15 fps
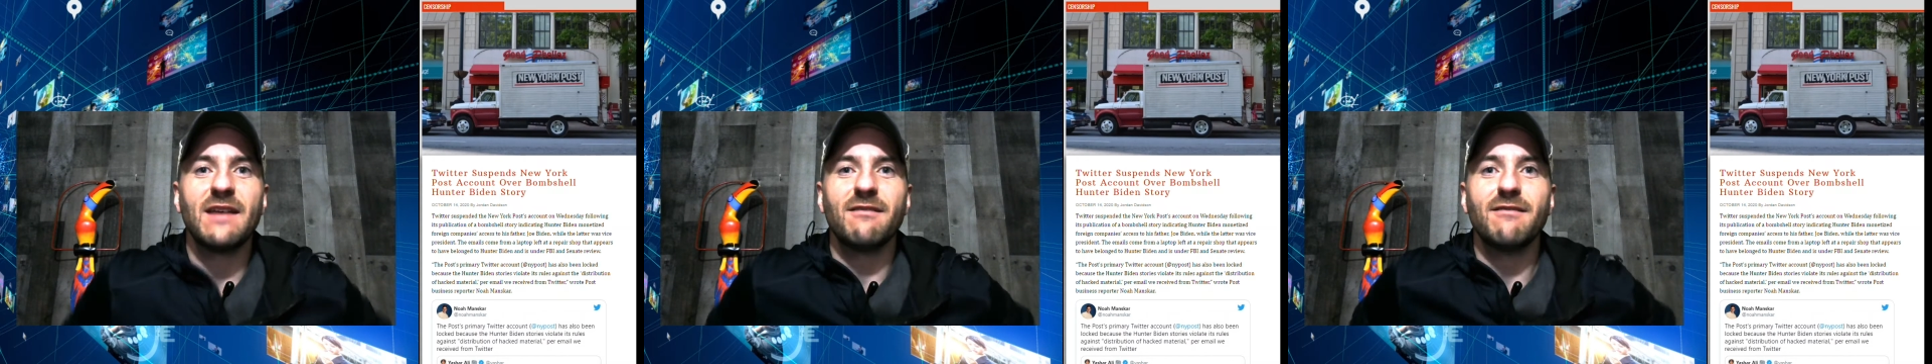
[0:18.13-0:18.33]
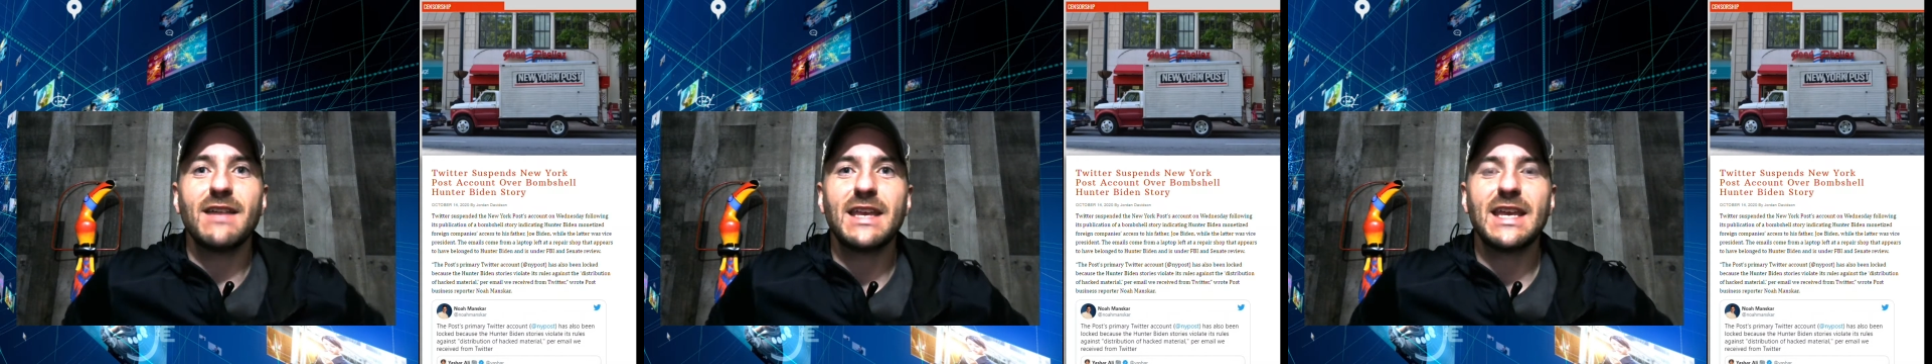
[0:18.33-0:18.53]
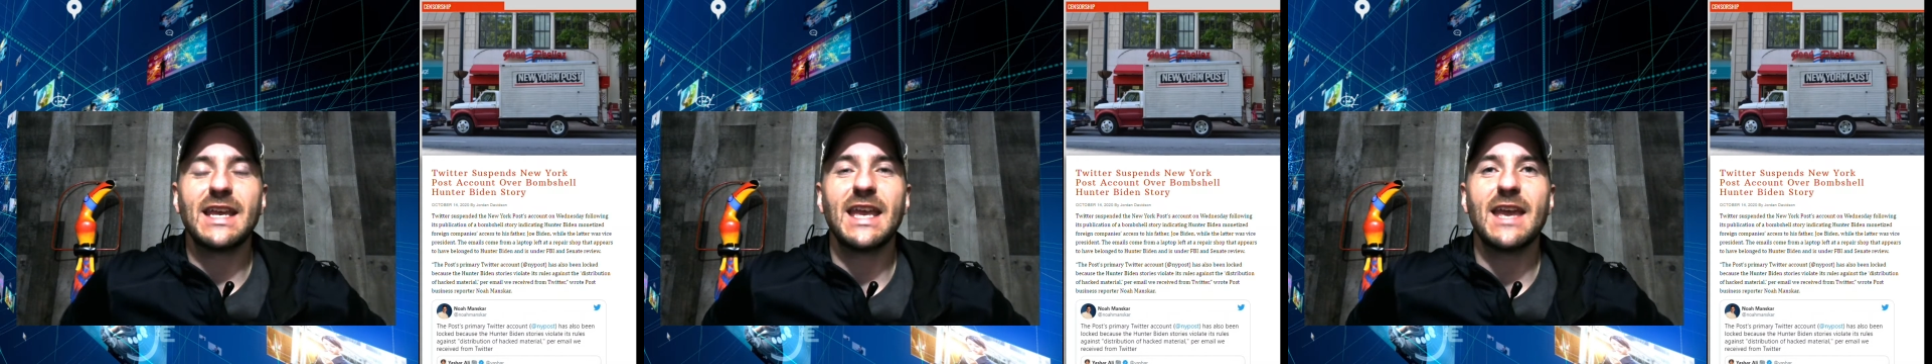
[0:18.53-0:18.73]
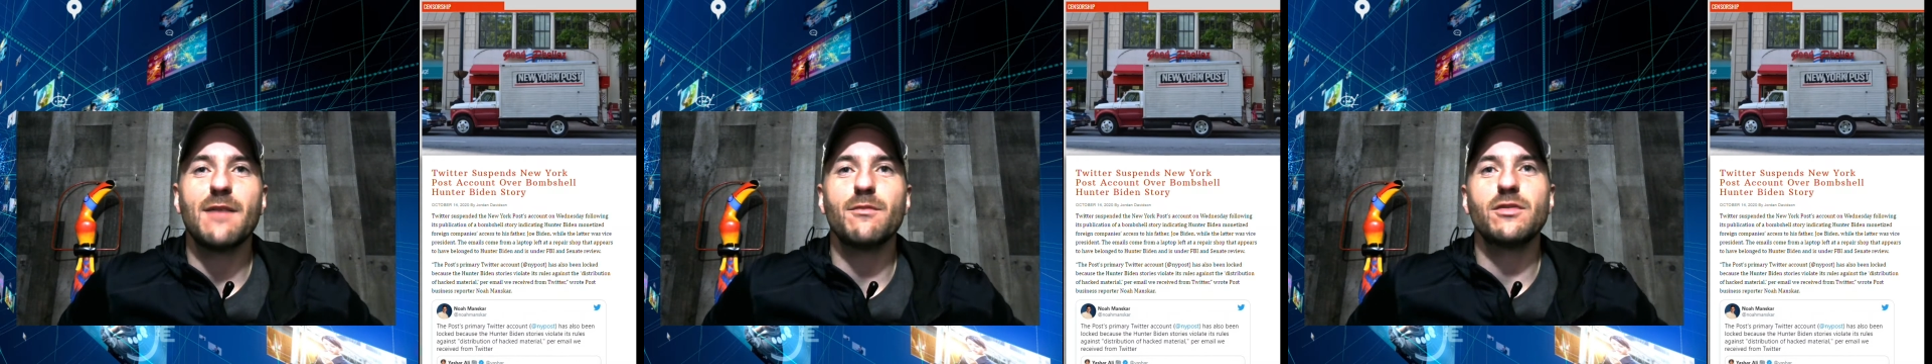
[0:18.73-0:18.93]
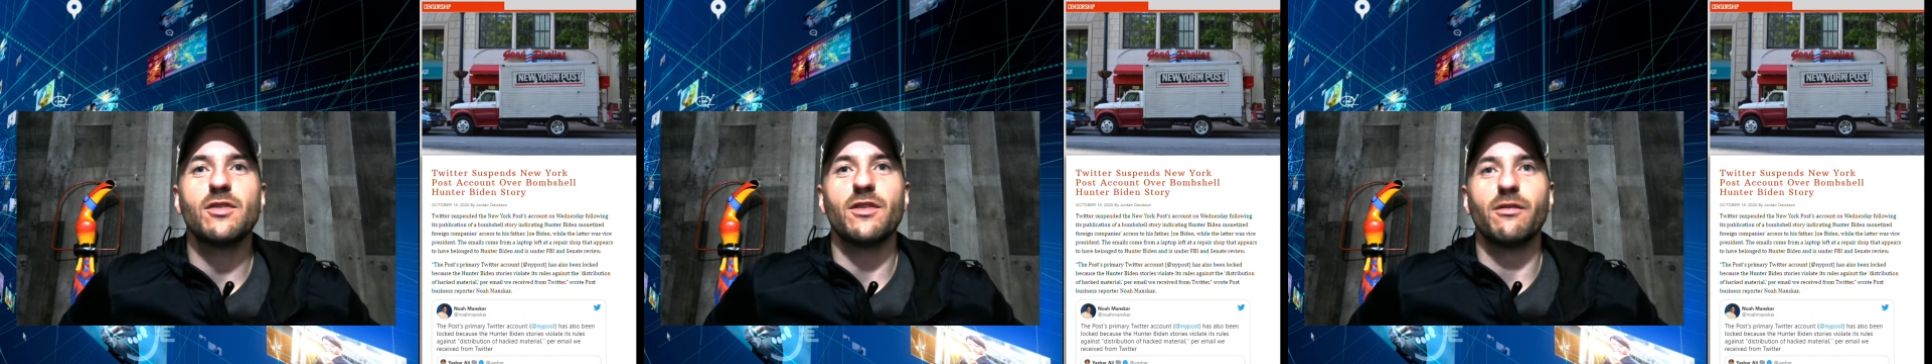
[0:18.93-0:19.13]
linking
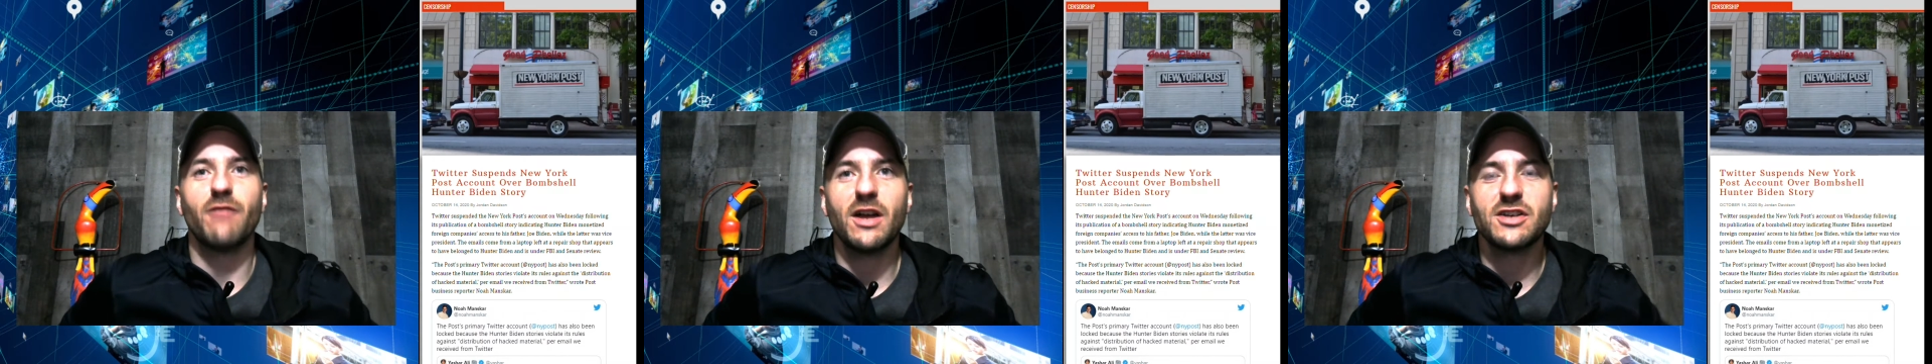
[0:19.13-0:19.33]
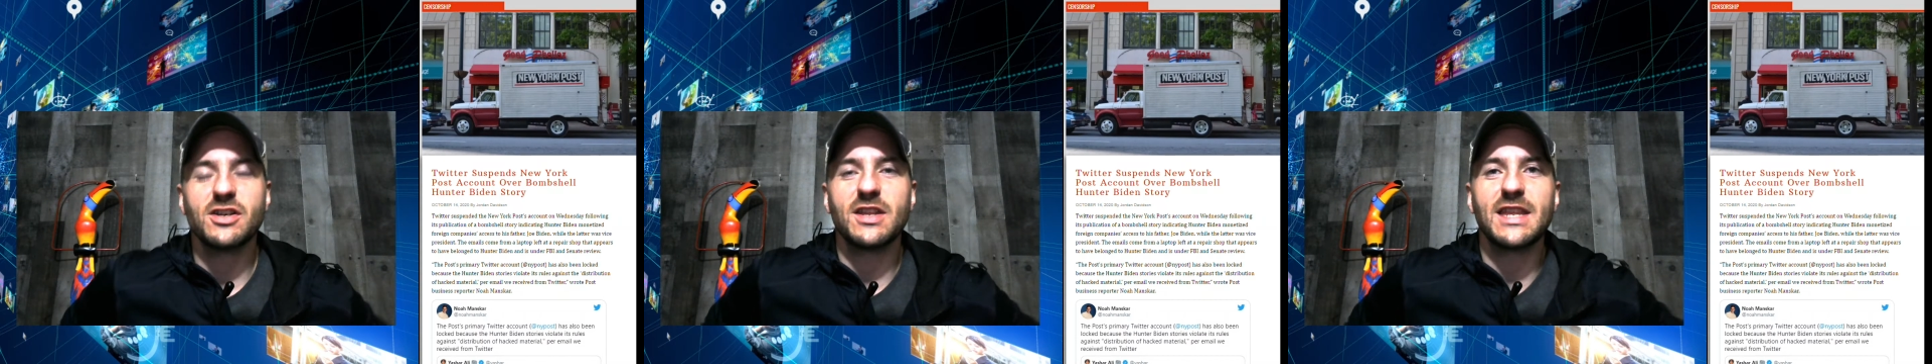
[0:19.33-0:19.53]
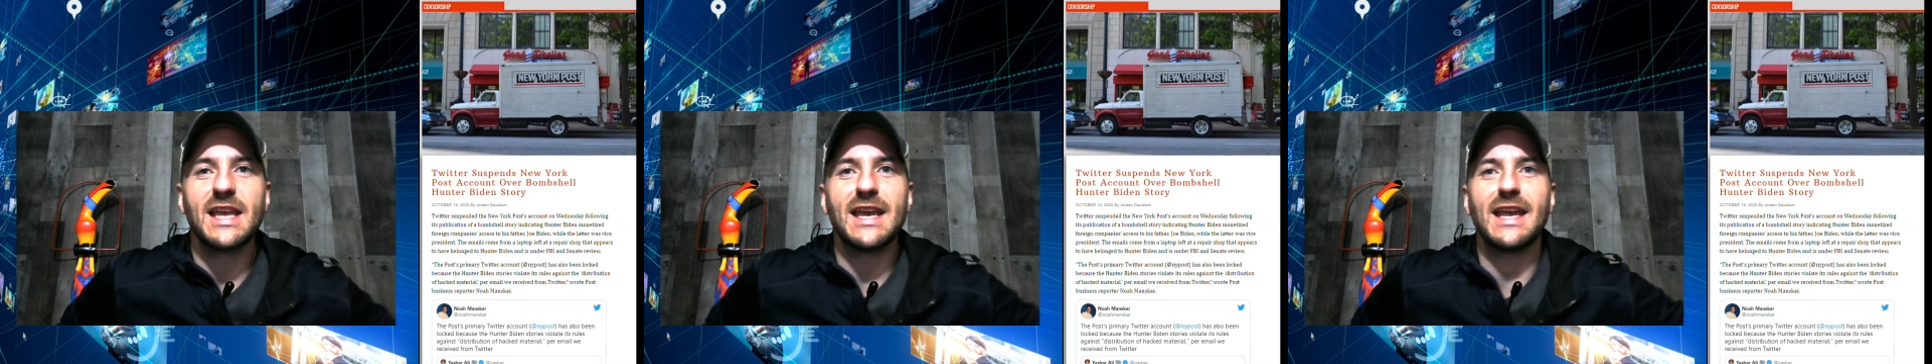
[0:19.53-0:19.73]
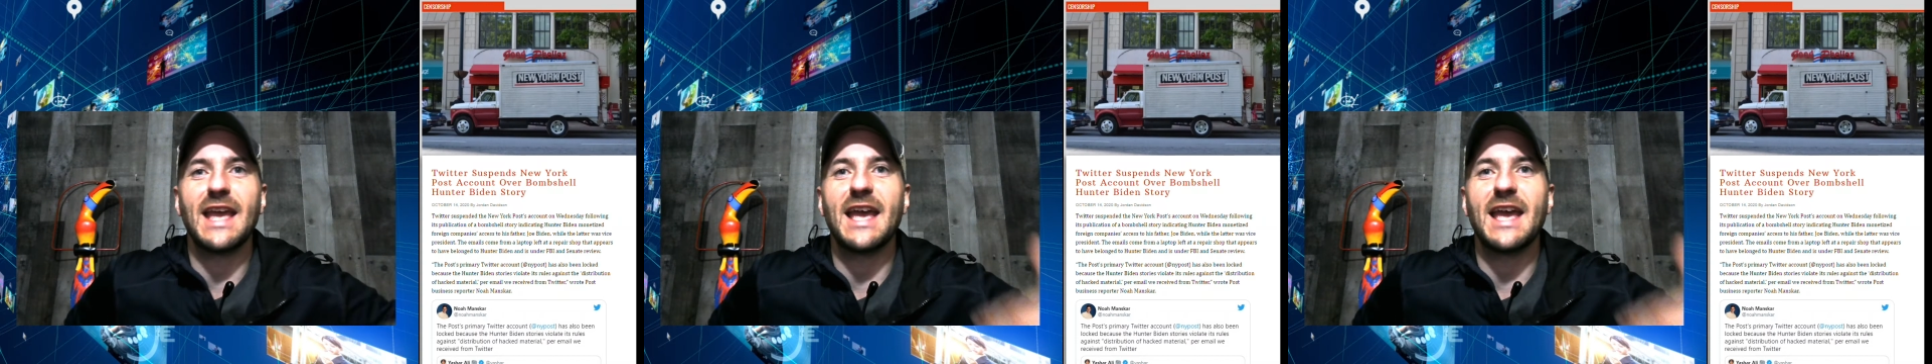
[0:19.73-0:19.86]
him to the Russia thing